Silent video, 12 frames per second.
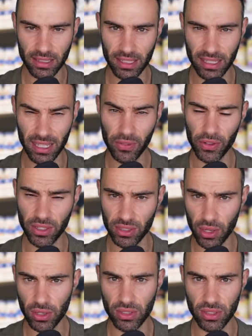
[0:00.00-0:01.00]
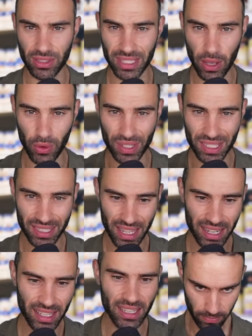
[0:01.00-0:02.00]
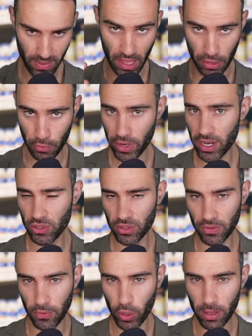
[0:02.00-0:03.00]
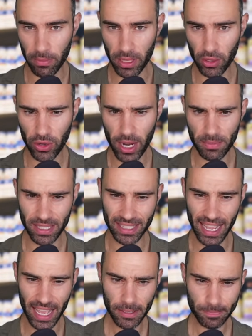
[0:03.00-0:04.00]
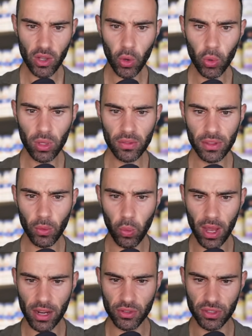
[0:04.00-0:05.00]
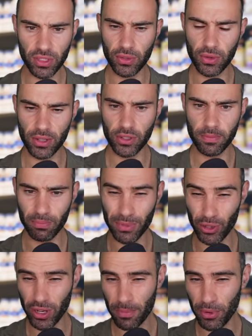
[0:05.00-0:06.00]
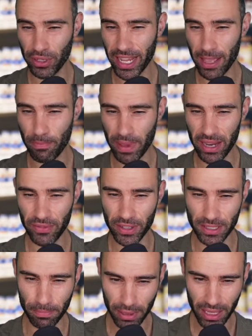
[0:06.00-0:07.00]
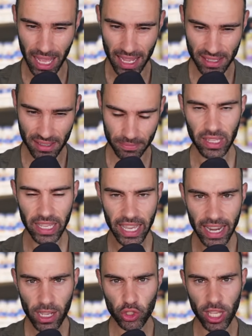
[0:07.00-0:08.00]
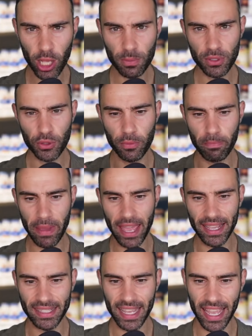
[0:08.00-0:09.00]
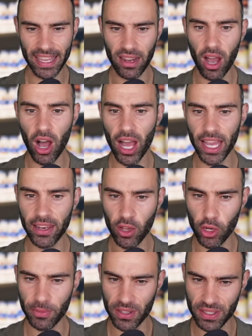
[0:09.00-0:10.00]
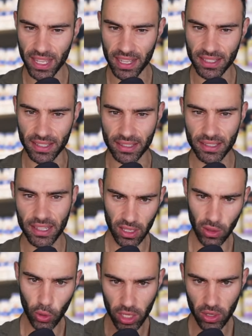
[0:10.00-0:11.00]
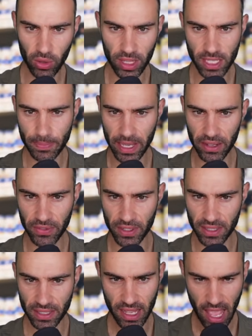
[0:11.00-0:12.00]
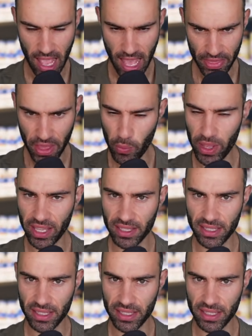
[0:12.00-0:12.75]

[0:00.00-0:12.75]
the different dosages that were studied. three hundred forty milligrams a day, all of the one hundred, two hundred milligram per day benefits, plus it actually helps to maintain iron homeostasis. So look at all these benefits that we can